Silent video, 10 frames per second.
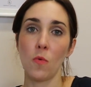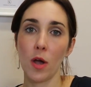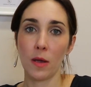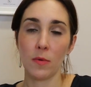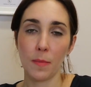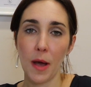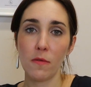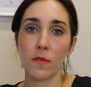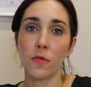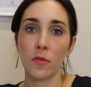working with your
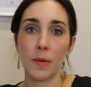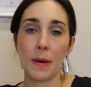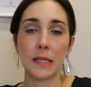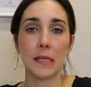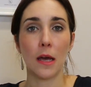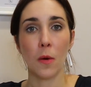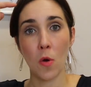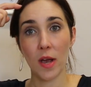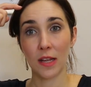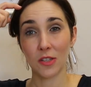pelvic floor and your bladder, and
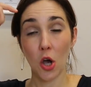working